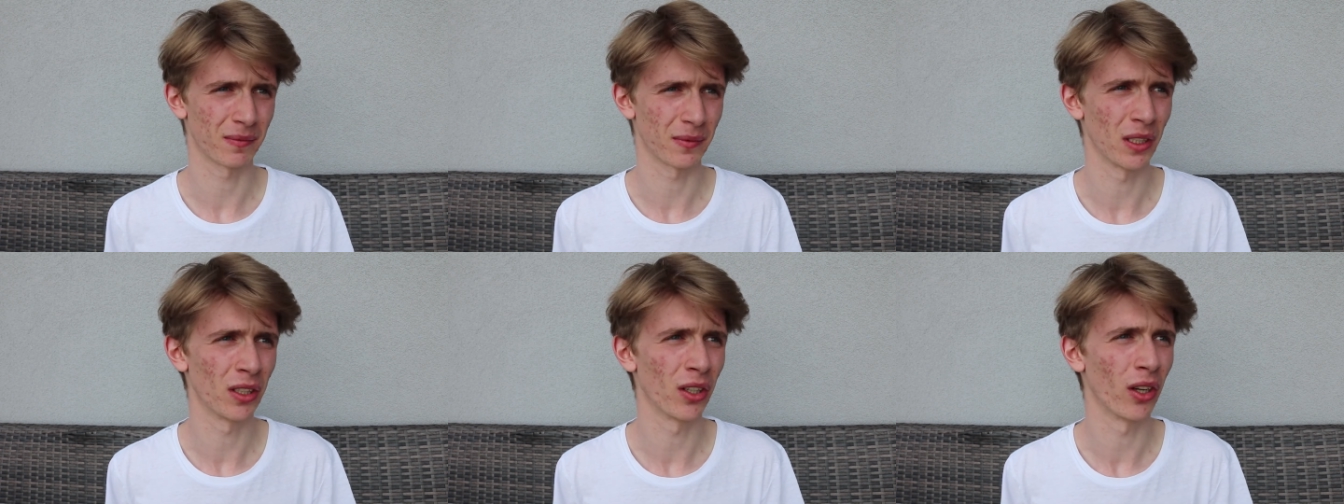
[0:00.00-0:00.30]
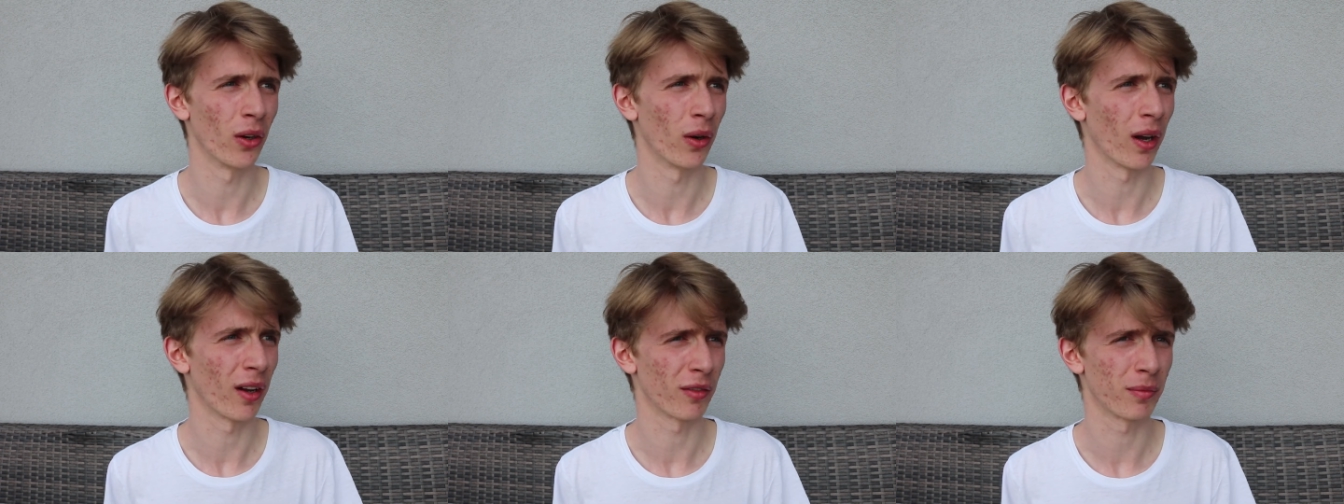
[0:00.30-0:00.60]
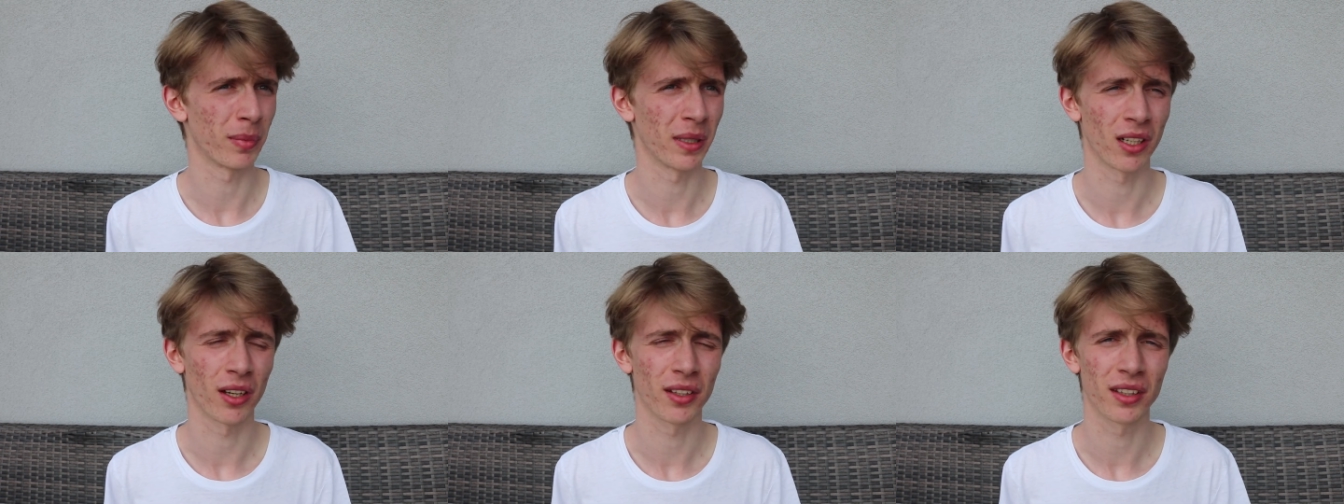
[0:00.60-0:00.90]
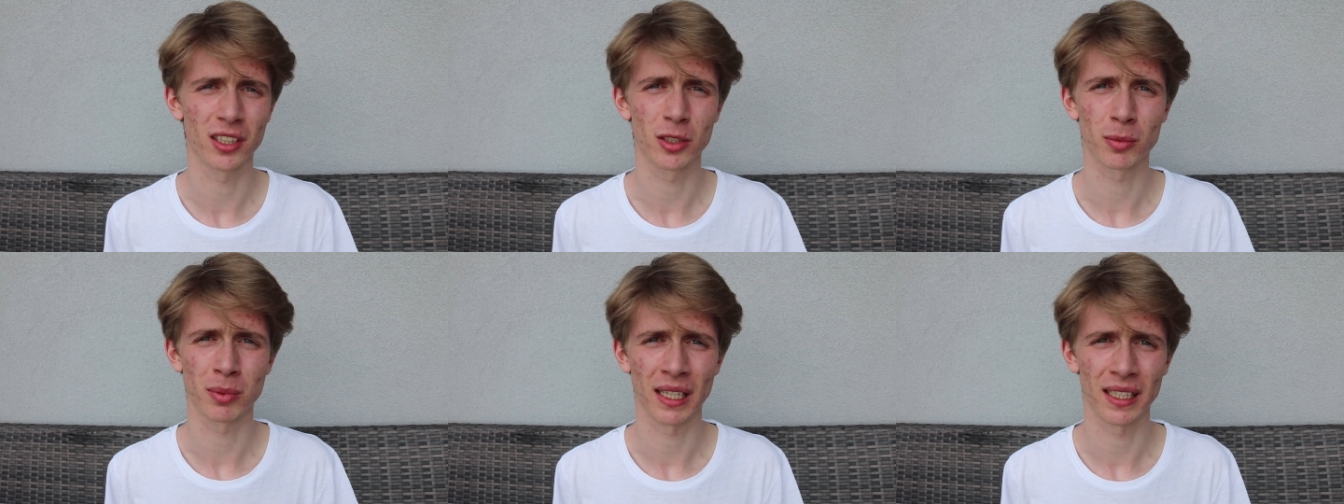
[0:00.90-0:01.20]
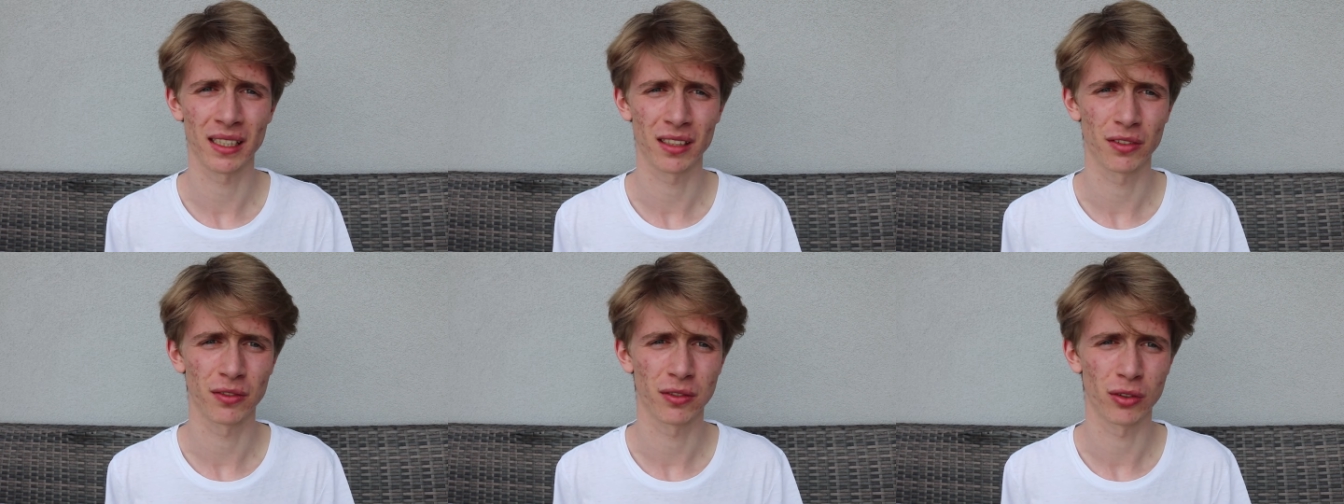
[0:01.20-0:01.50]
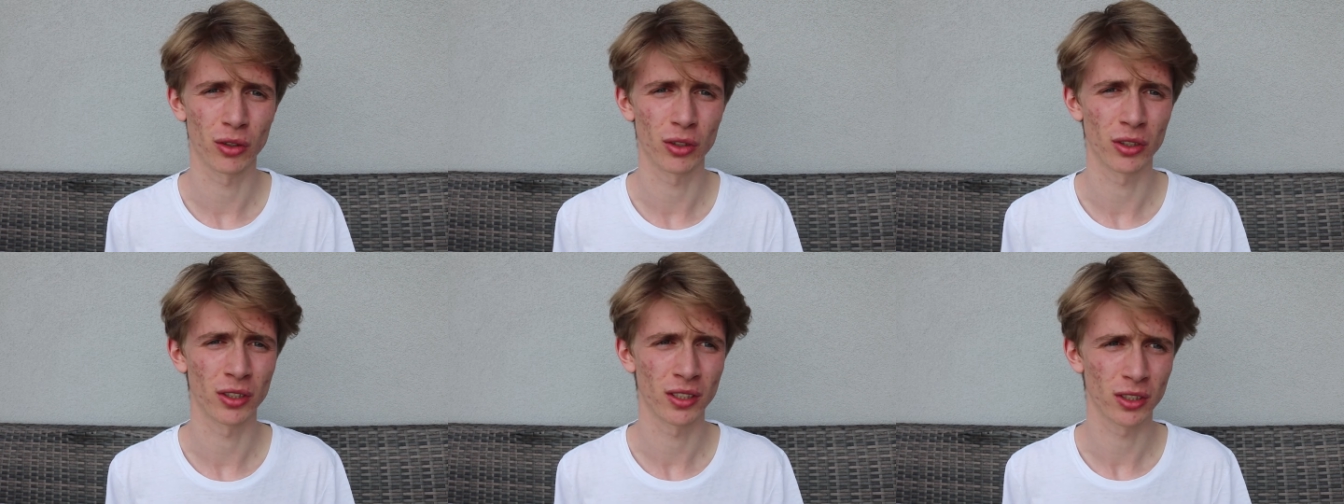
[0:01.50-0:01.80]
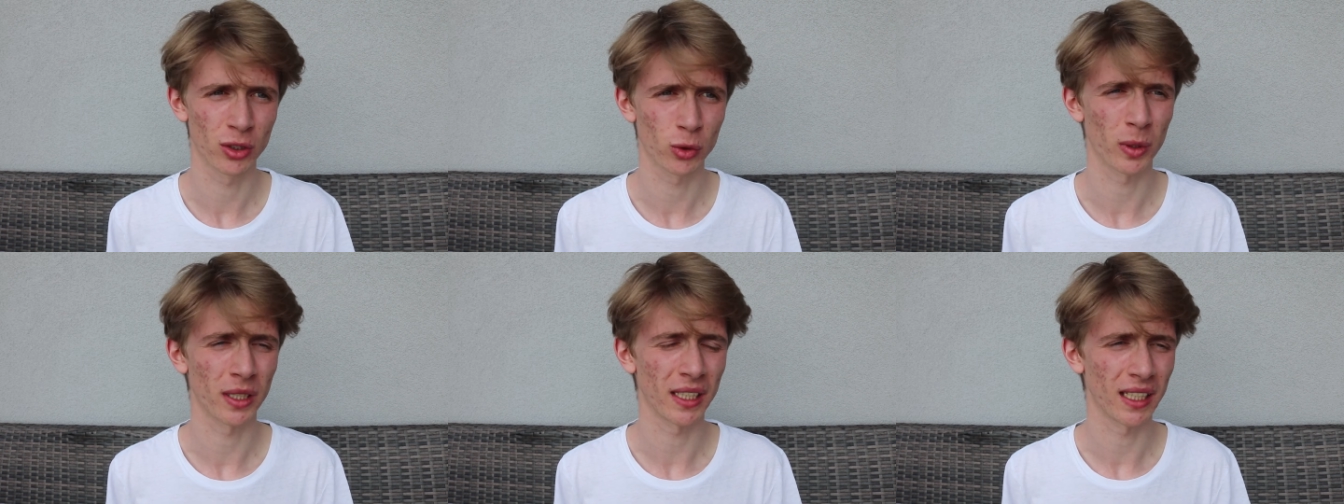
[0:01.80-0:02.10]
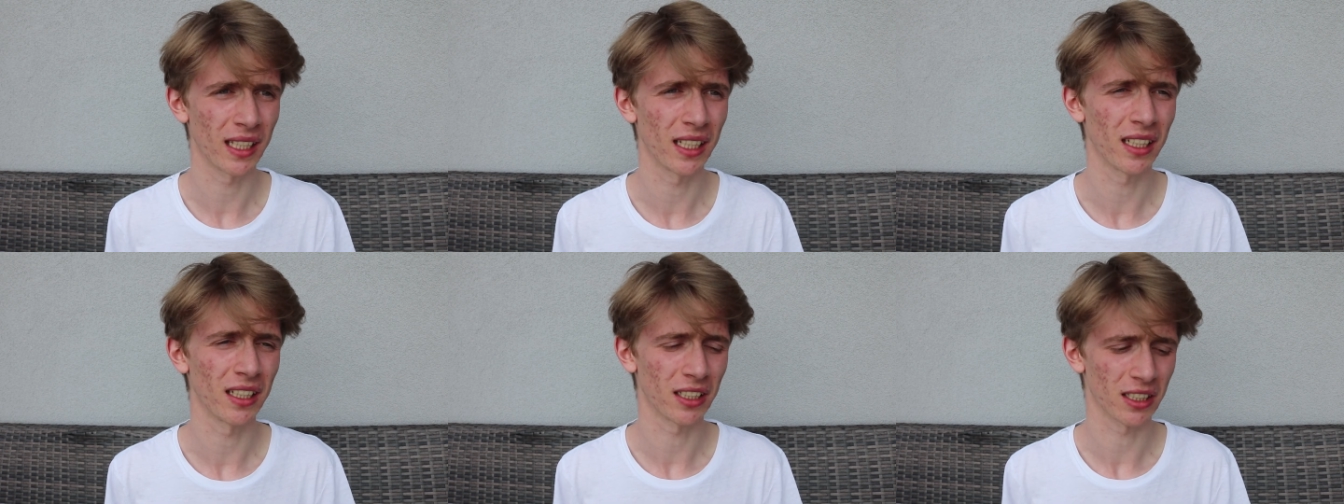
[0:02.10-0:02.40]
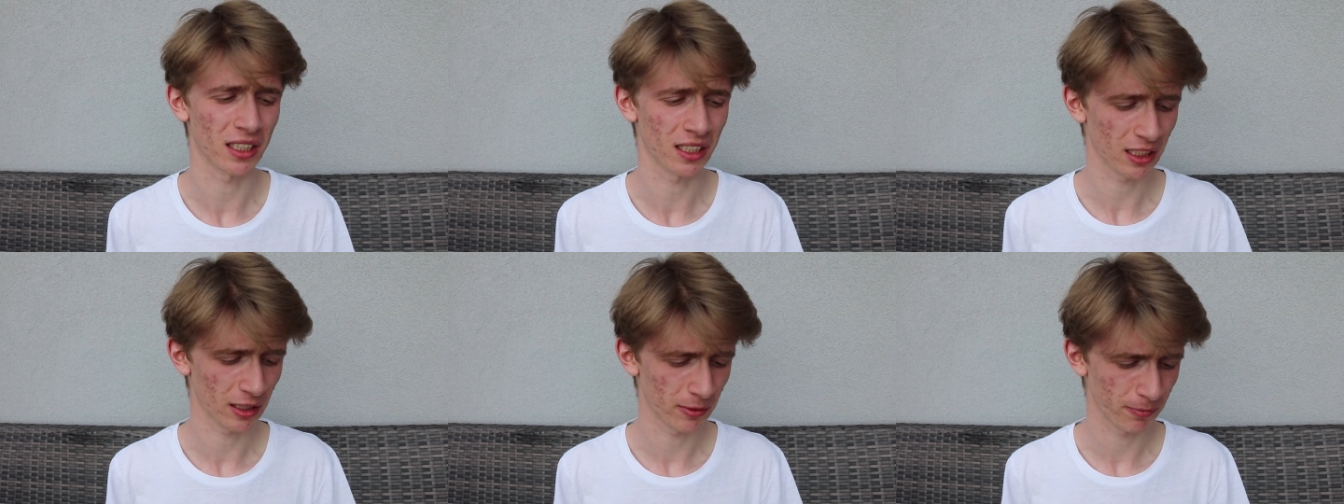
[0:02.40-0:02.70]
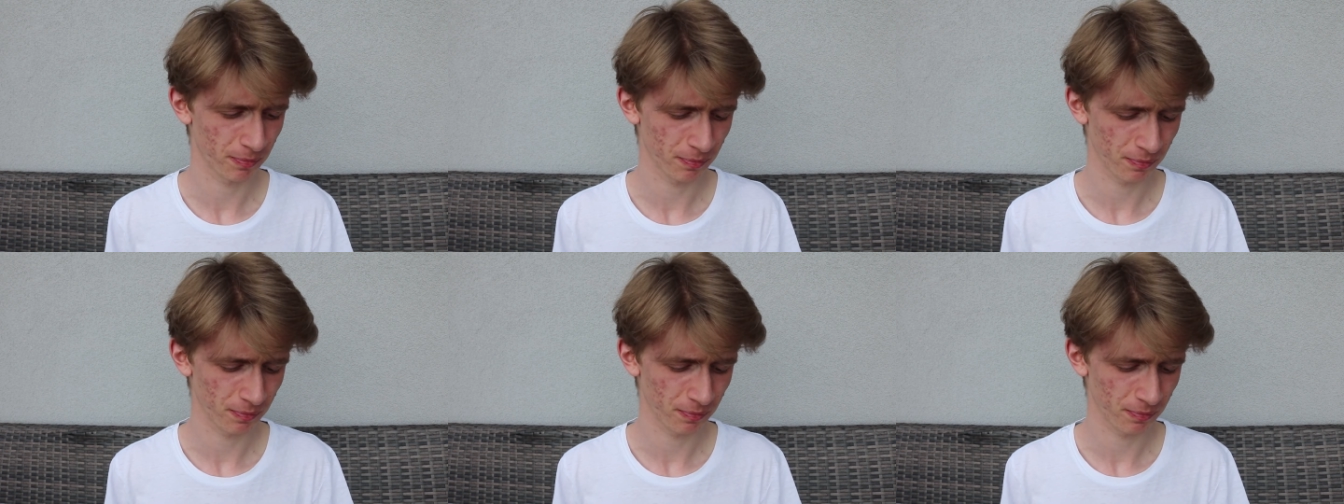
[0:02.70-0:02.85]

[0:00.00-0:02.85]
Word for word: you know I've been on this planet for 20 years.